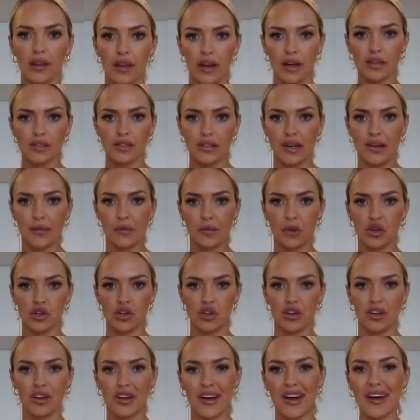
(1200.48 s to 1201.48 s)
last set I'm gonna
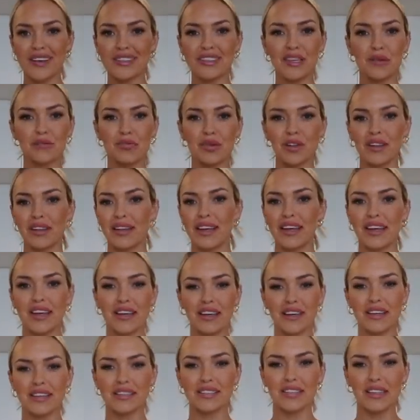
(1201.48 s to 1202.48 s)
show you guys and
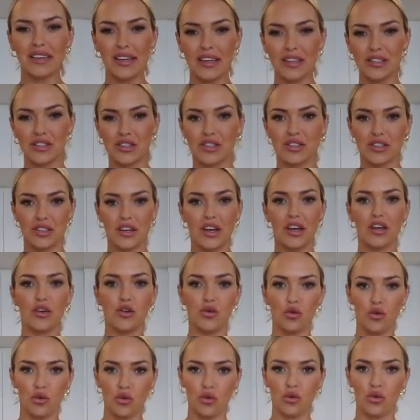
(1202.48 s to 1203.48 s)
please let's just
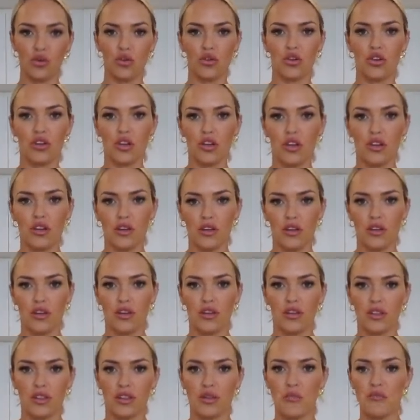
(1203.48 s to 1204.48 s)
ignore
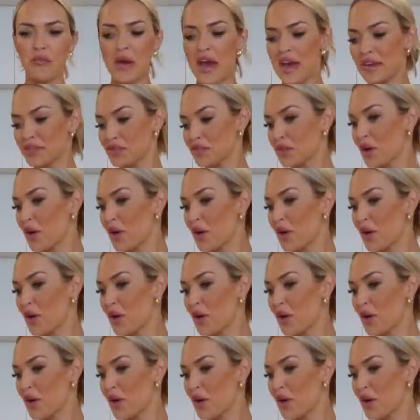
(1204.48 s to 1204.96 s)
the mess